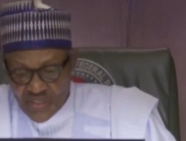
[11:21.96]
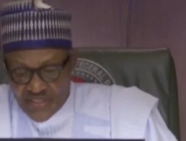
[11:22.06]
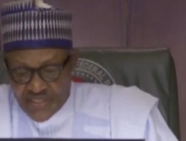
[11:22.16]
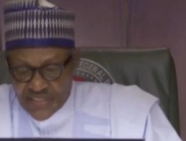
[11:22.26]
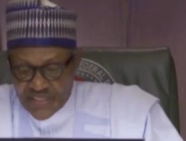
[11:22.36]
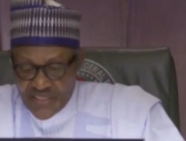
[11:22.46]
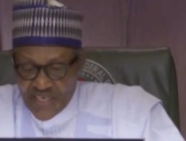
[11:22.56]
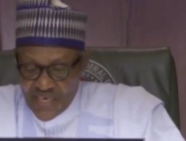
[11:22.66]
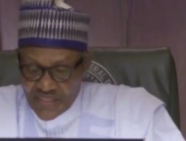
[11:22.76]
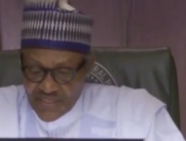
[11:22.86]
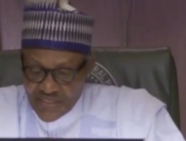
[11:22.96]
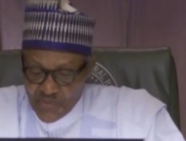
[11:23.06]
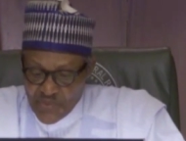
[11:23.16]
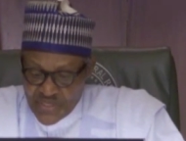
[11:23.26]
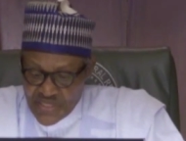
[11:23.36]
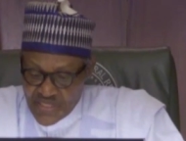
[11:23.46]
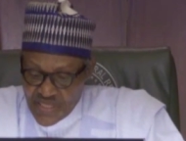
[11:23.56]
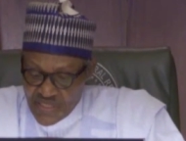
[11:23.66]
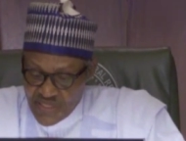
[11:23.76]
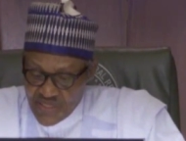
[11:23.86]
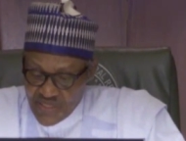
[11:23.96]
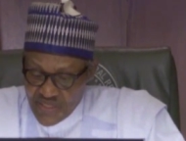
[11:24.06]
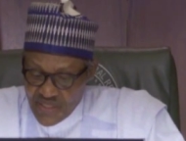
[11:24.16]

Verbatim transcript: It is clear that businesses